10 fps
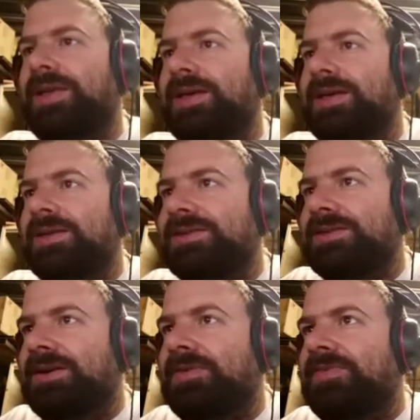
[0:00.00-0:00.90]

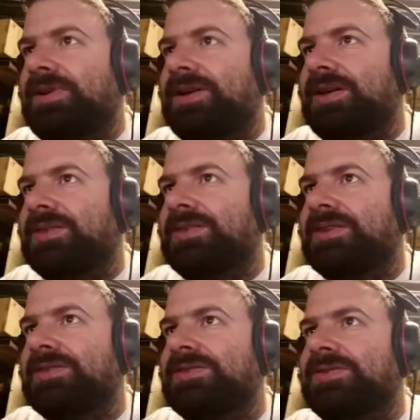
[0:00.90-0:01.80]
Okay.
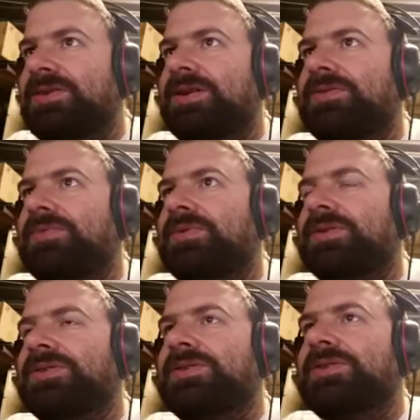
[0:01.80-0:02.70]
Well, let's just keep
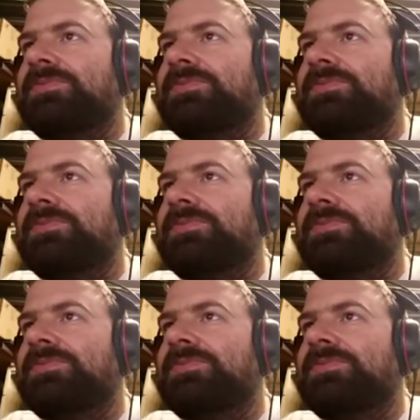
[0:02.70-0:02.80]
going.